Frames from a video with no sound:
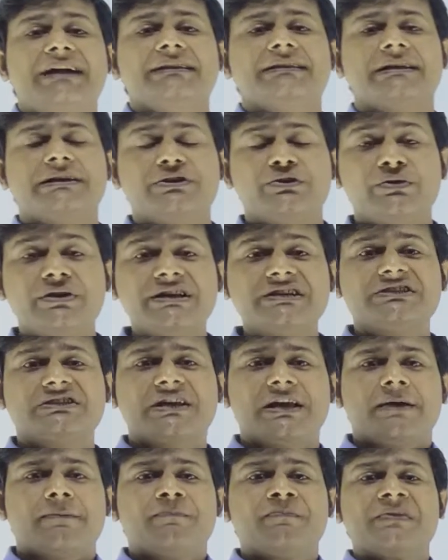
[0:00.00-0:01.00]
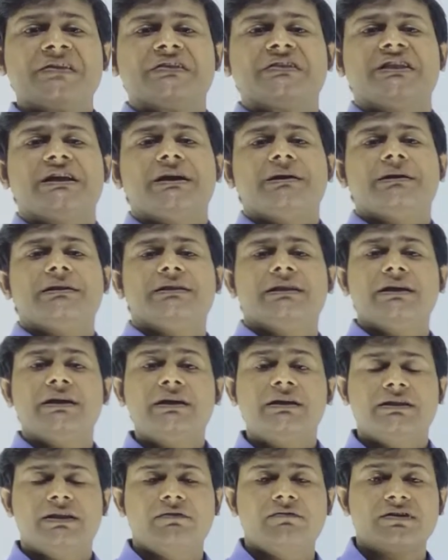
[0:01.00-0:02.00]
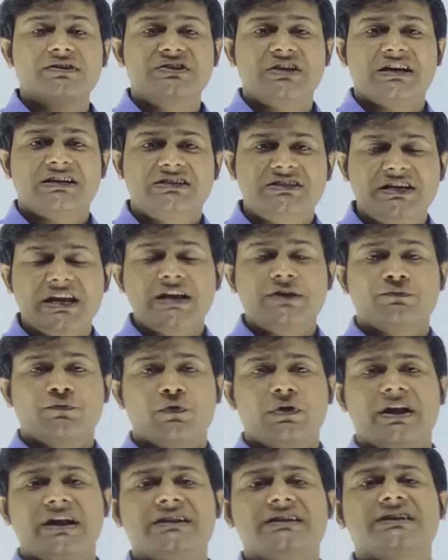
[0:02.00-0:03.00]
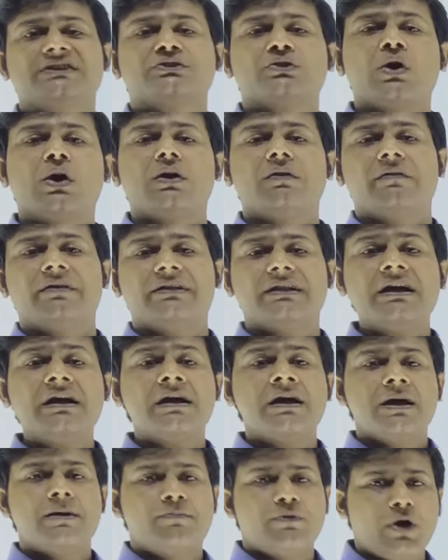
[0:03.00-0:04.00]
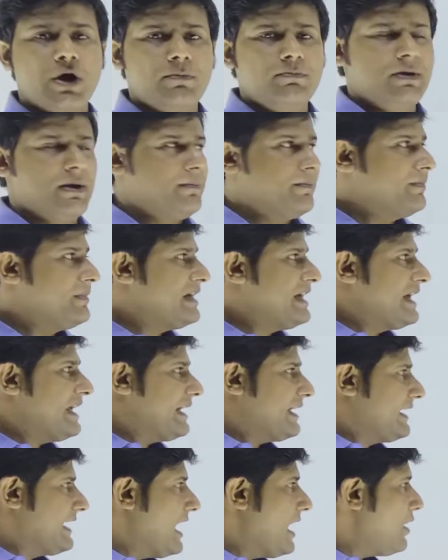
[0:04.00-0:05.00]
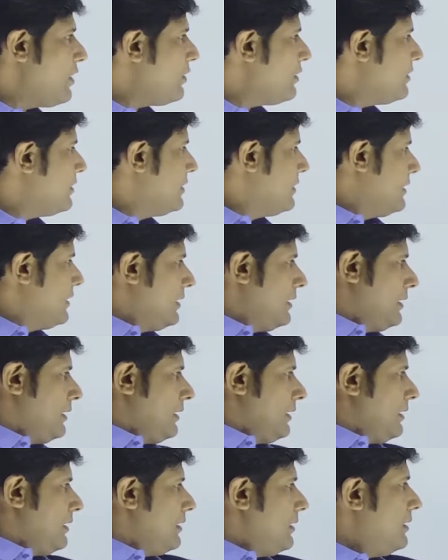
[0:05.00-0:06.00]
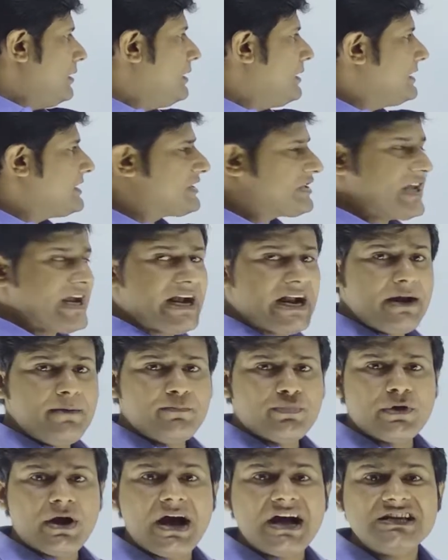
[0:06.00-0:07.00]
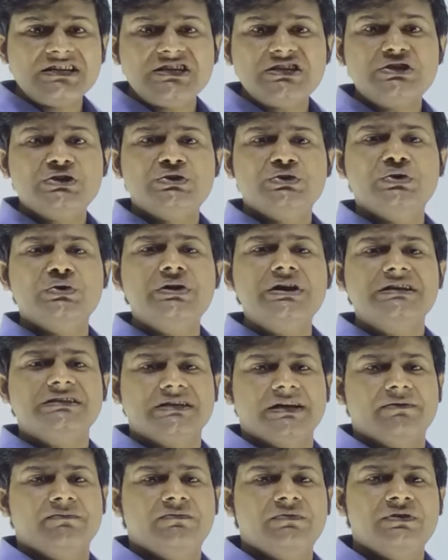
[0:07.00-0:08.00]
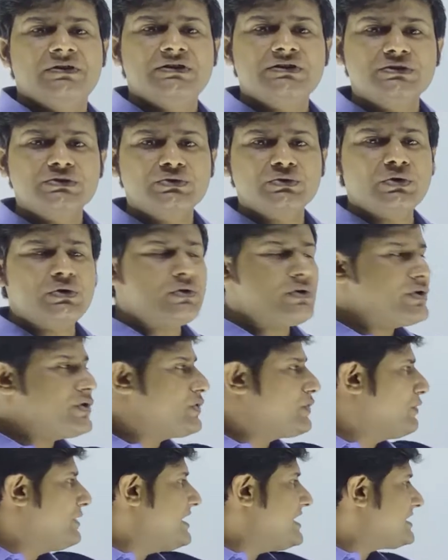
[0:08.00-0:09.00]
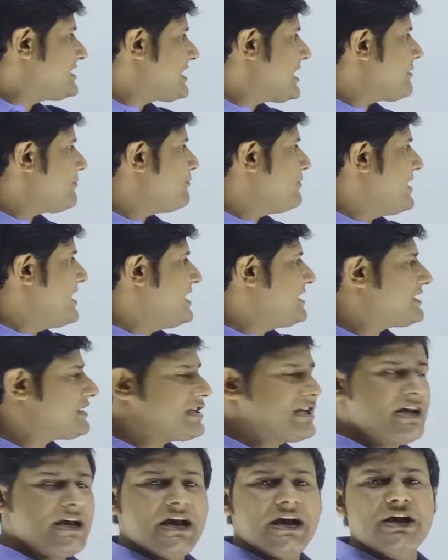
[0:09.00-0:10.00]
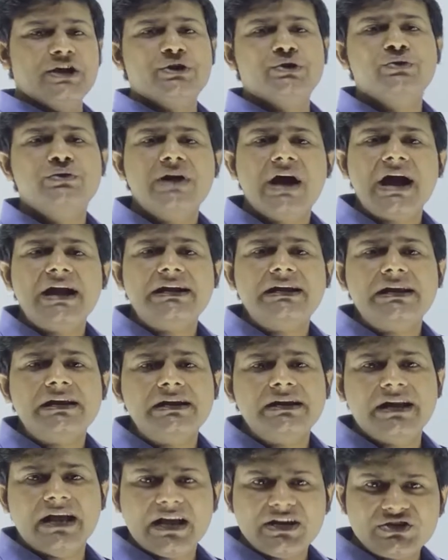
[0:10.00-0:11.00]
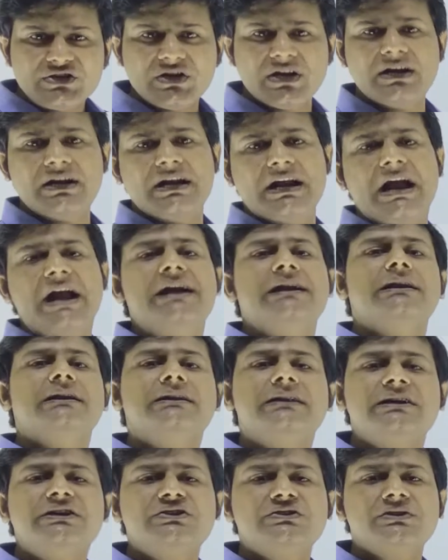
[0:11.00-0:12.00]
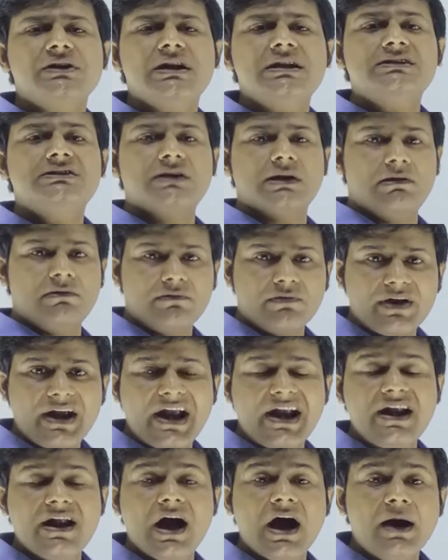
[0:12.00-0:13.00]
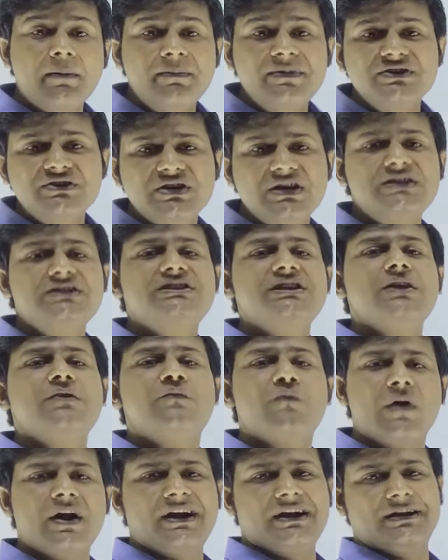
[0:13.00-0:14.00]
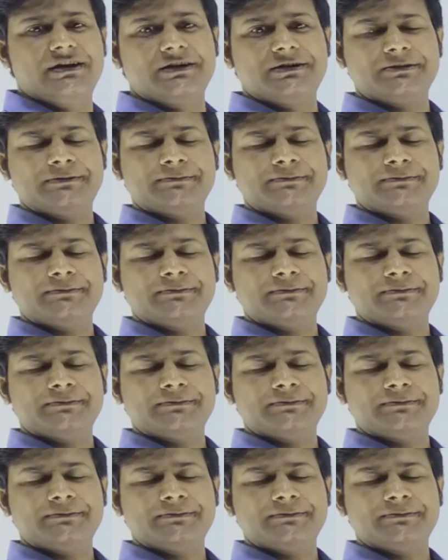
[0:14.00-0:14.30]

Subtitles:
the UNICEF, they were successful in the solving the problem. Now, second branch is UNICEF. So UNICEF means United Nations International Children Emergency Fund.